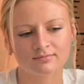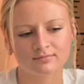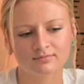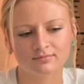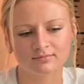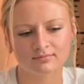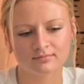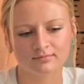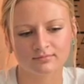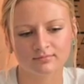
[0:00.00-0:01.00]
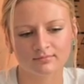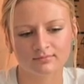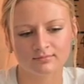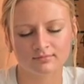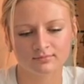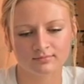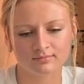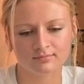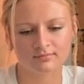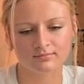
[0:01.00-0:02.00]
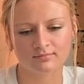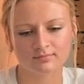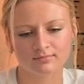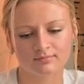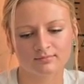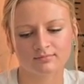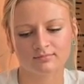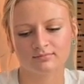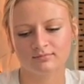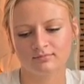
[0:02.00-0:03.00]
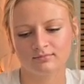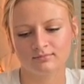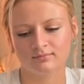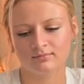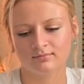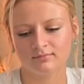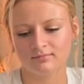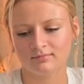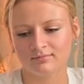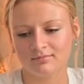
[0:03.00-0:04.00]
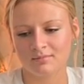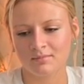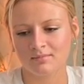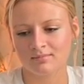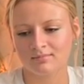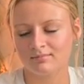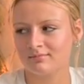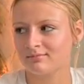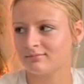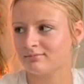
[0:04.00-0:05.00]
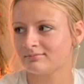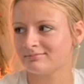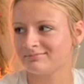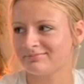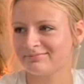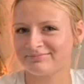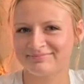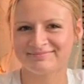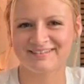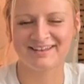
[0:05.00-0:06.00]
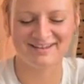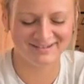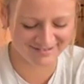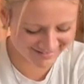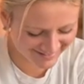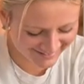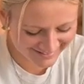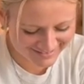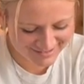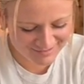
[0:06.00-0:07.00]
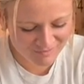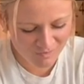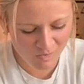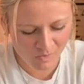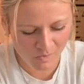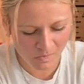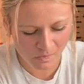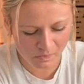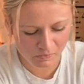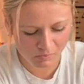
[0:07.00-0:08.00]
(silent)